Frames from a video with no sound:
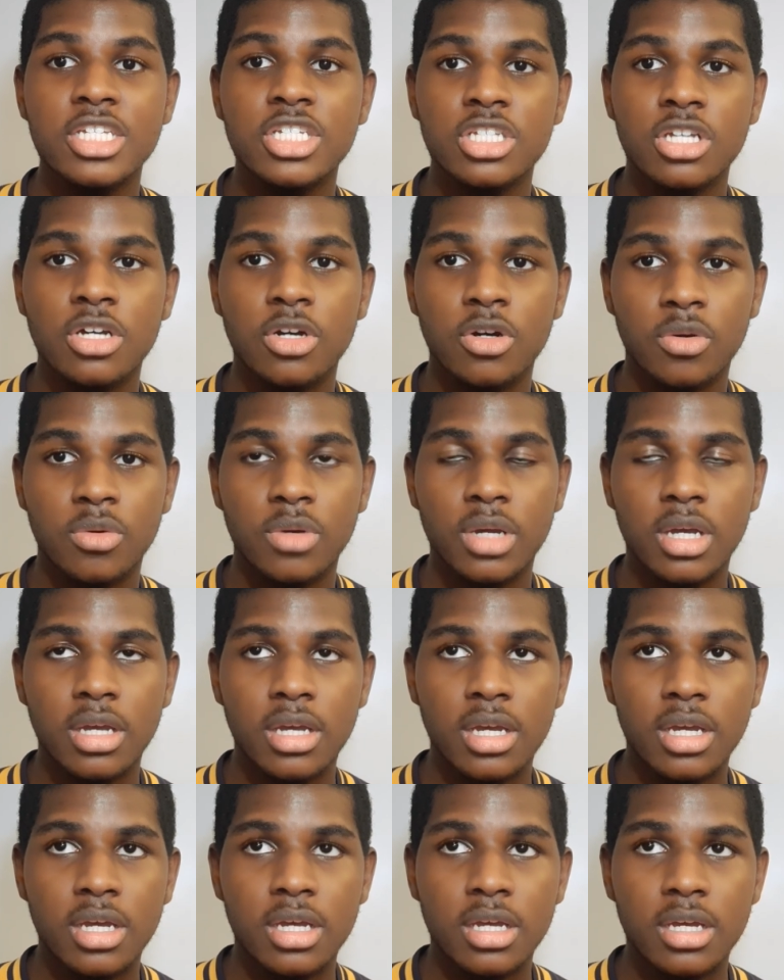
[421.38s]
So
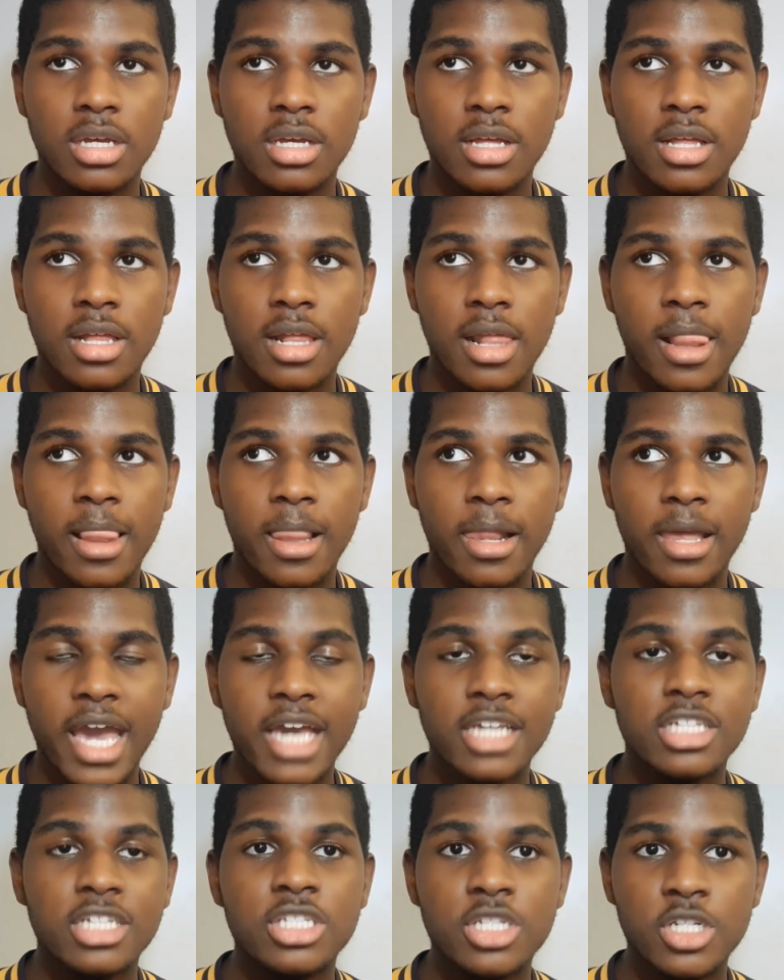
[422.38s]

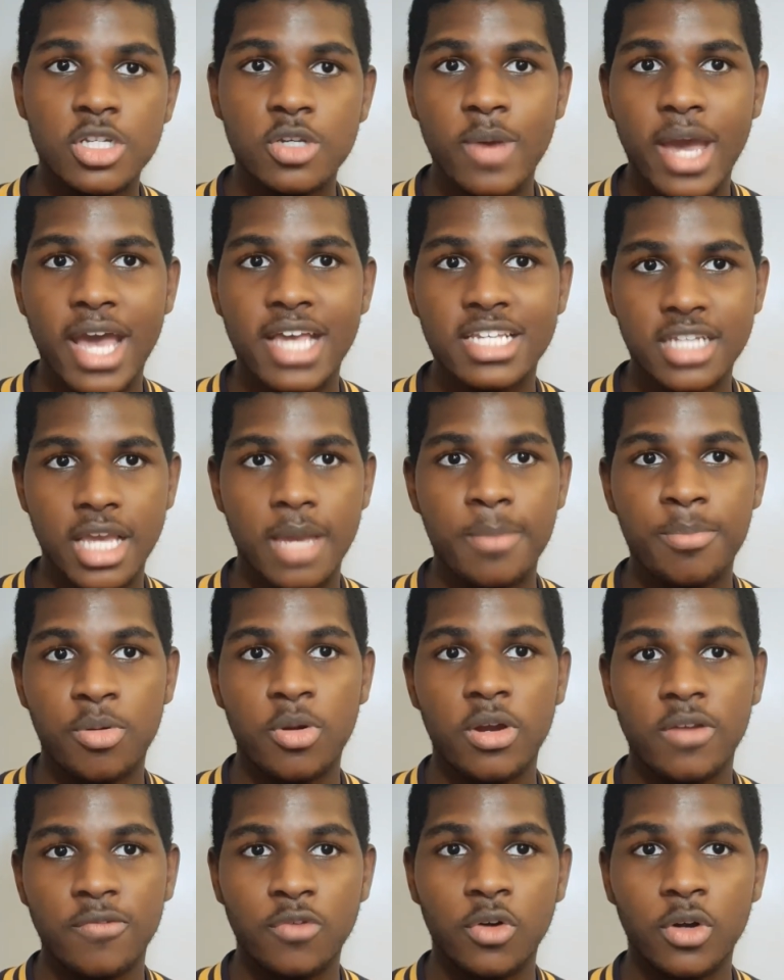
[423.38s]
X2 has
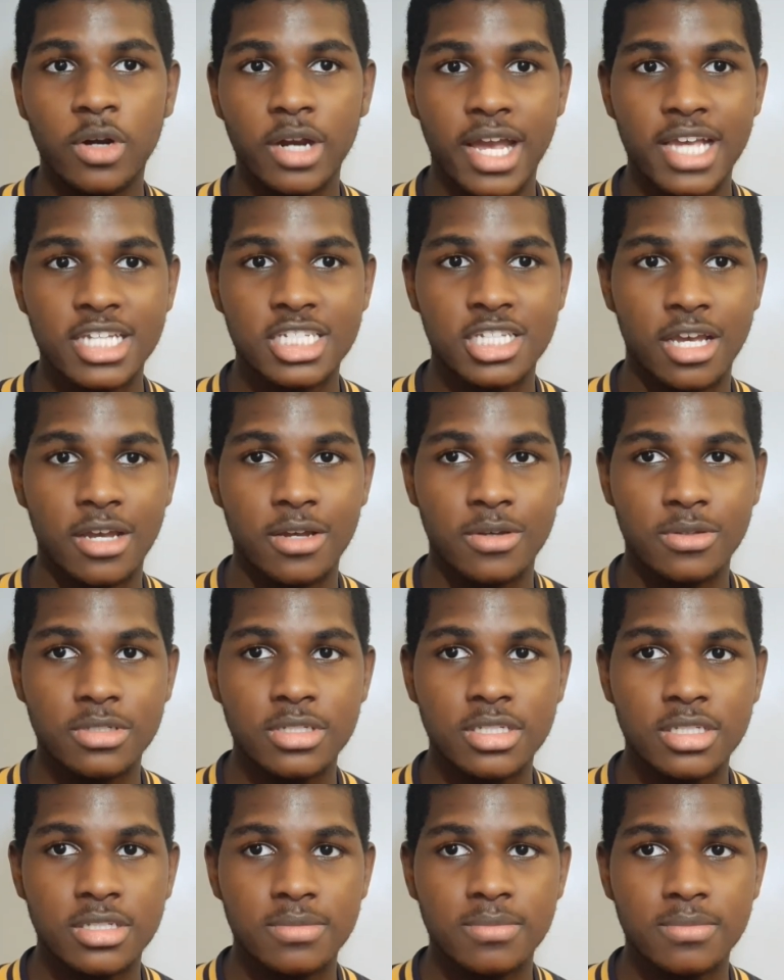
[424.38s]
8.4
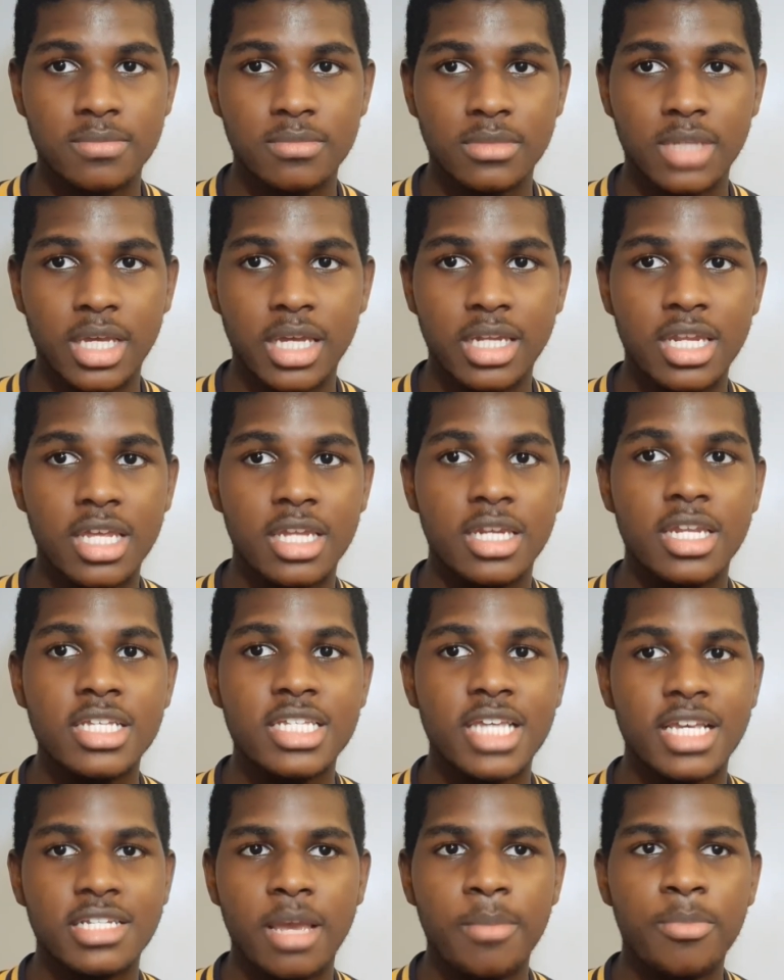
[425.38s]
SOs, and then this
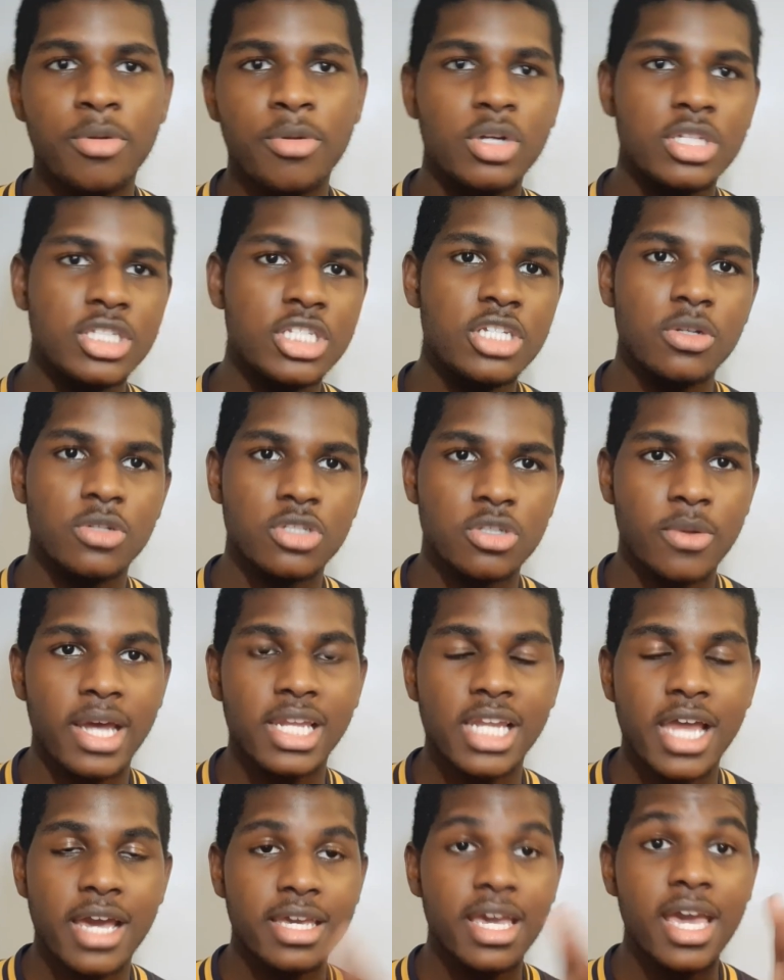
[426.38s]
has 8.2. So I
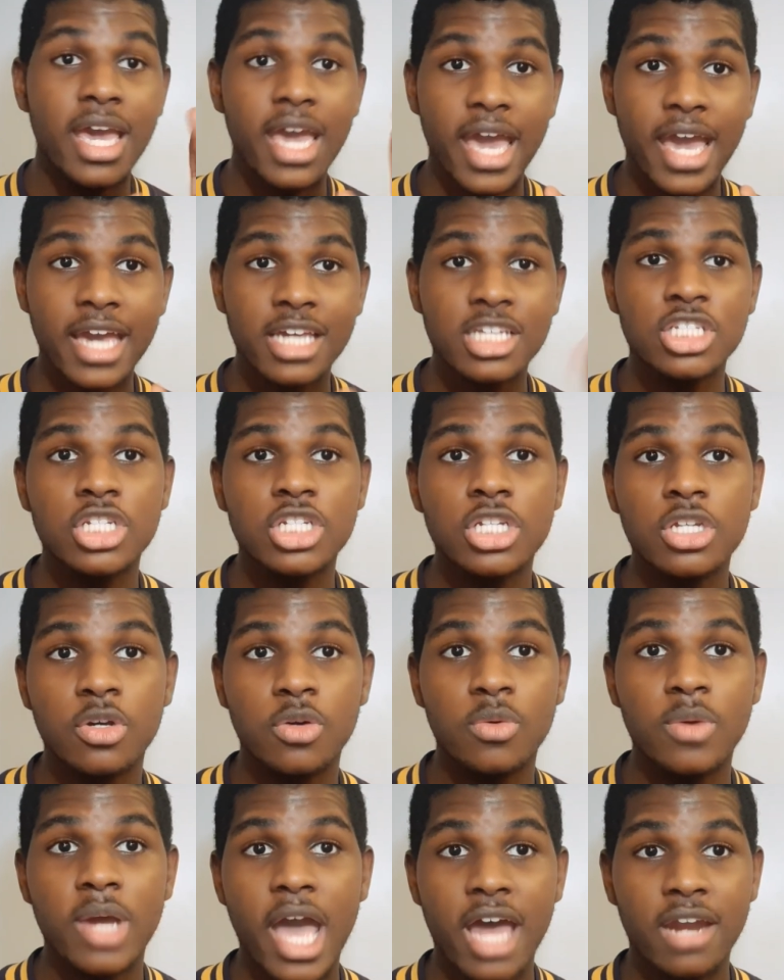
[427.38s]
like
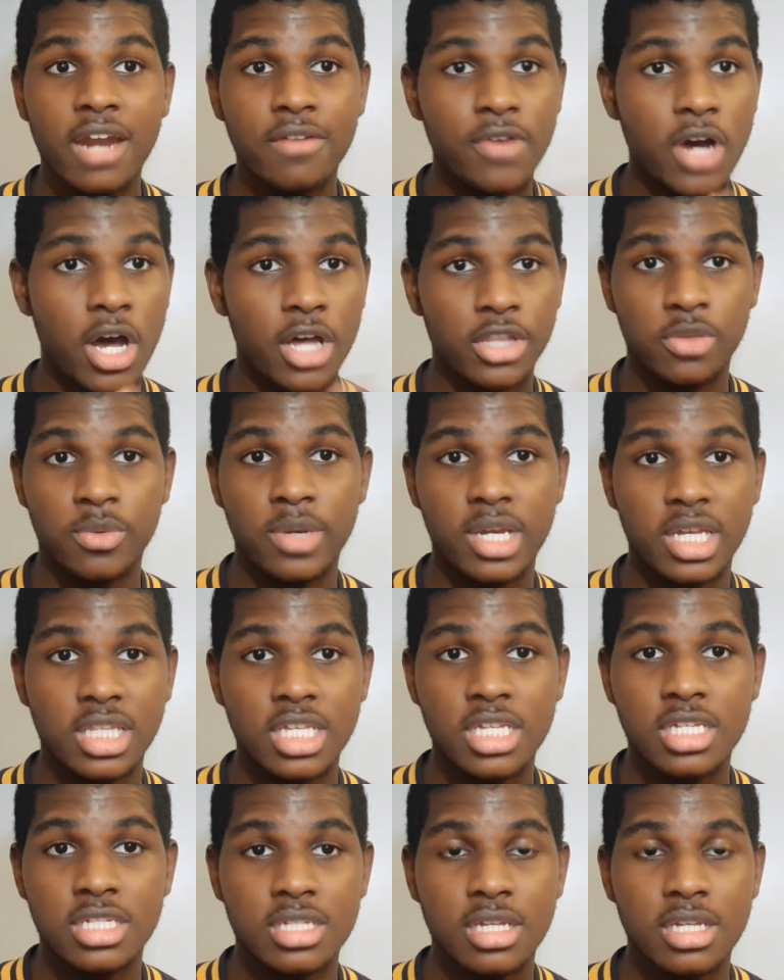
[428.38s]
X2 out of all three of
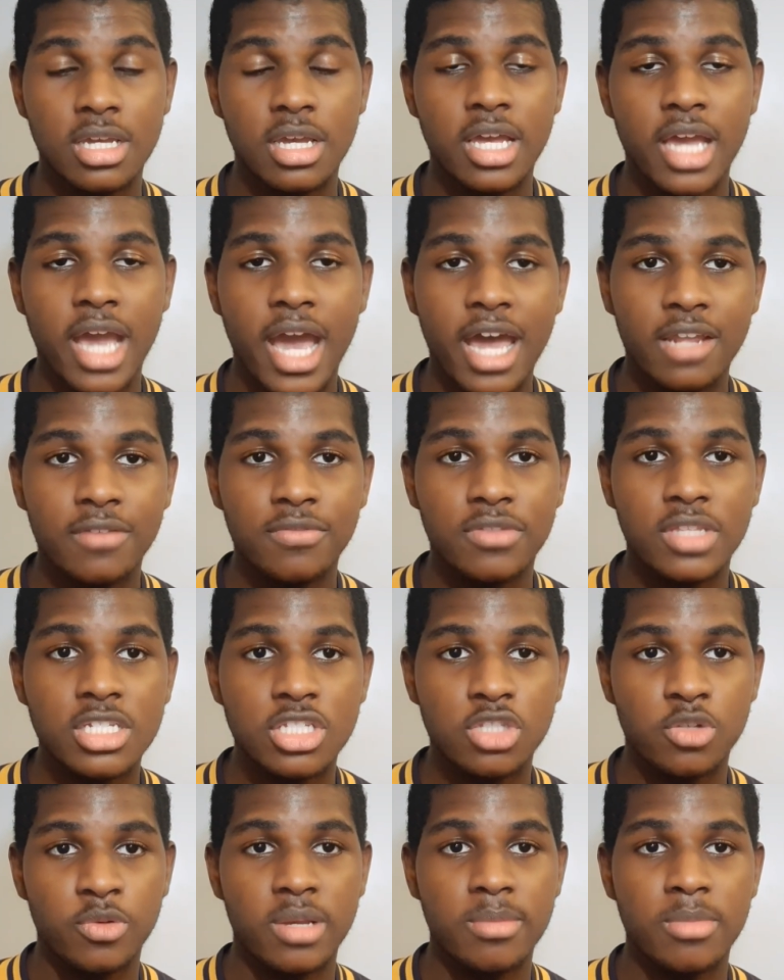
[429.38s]
these, out of these
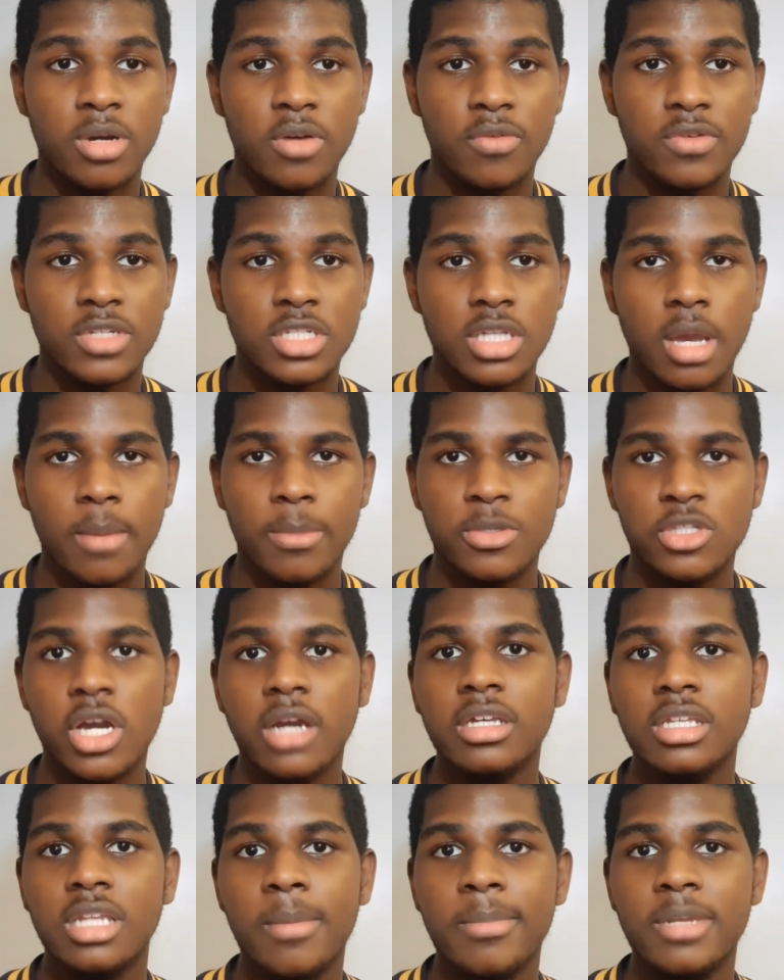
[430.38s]
three movies. But y'all
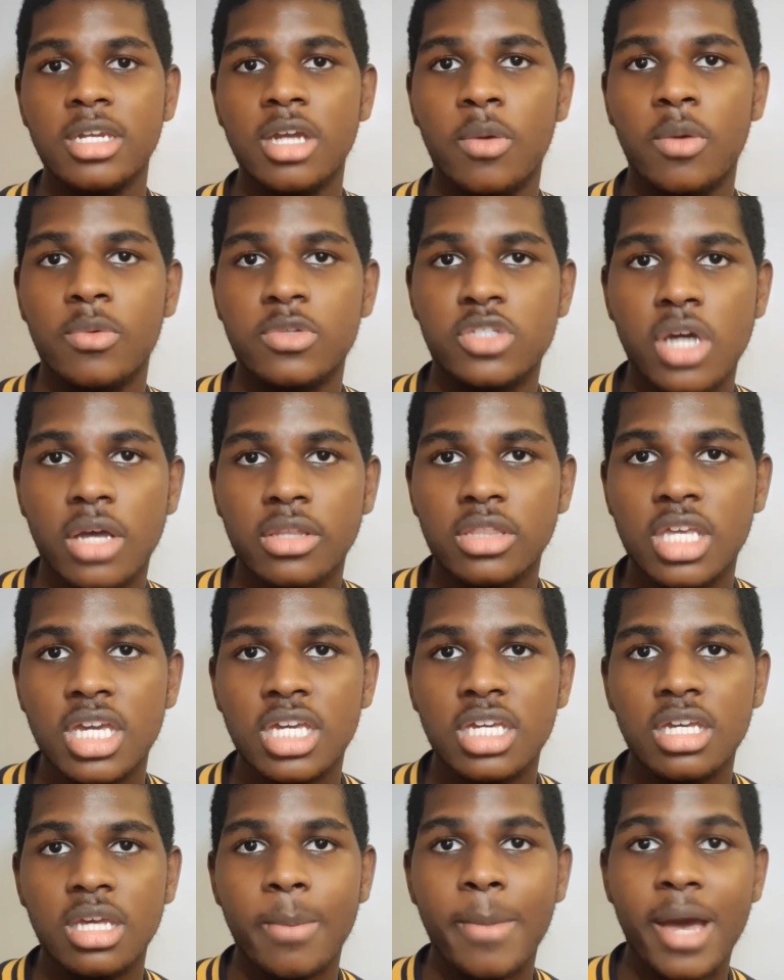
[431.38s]
can let me know what y'all
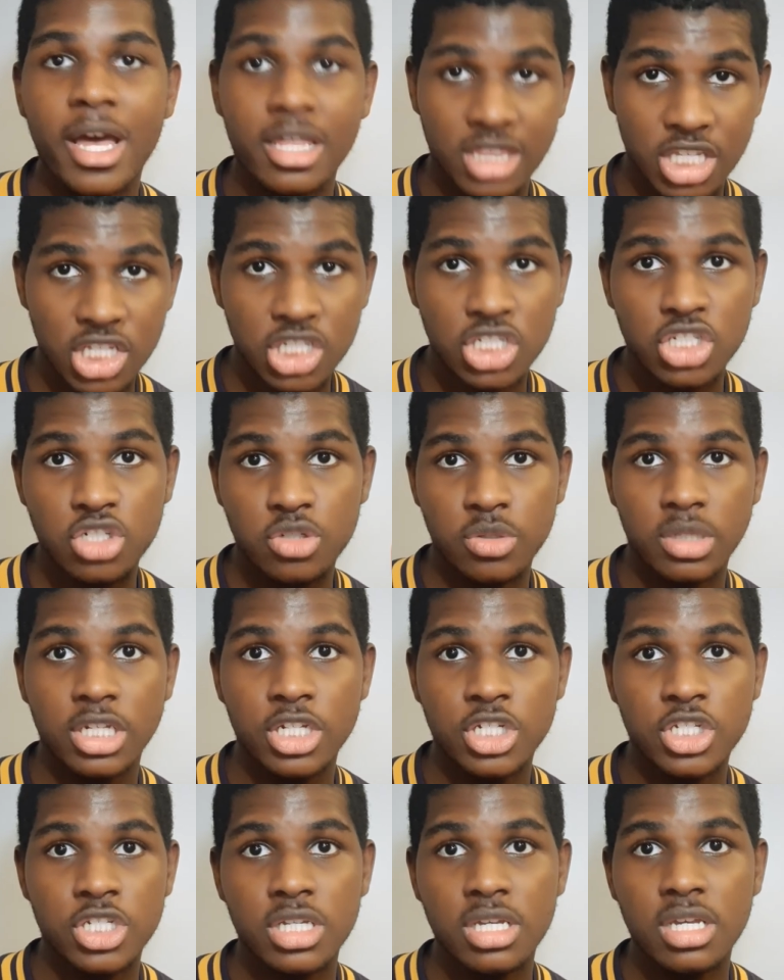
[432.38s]
think about this
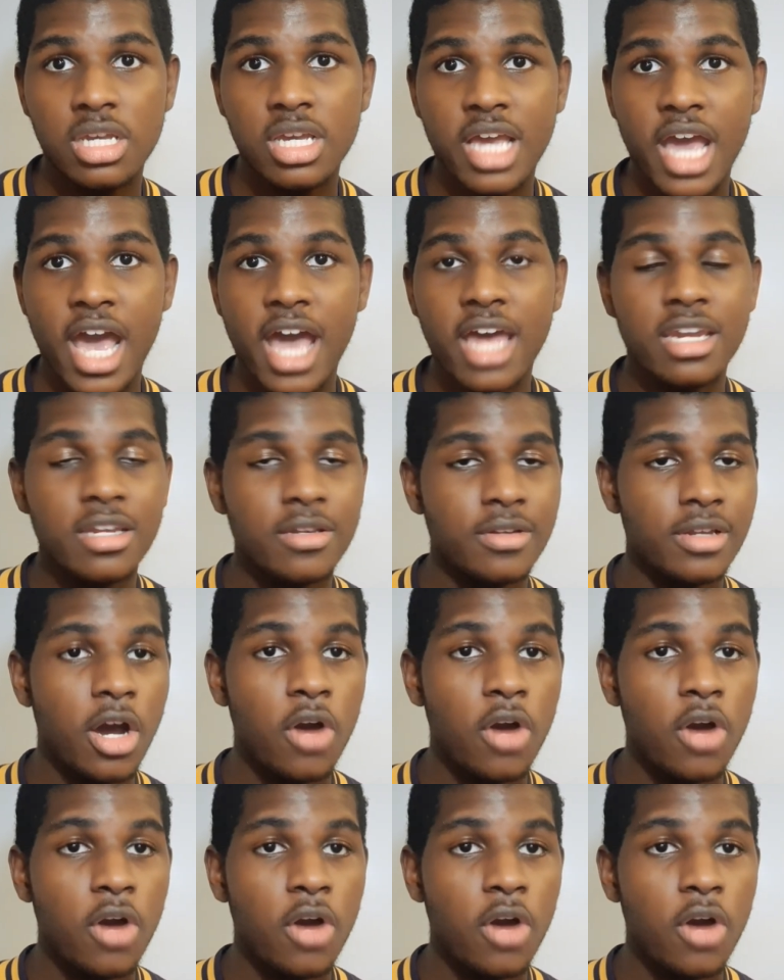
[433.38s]
trilogy out of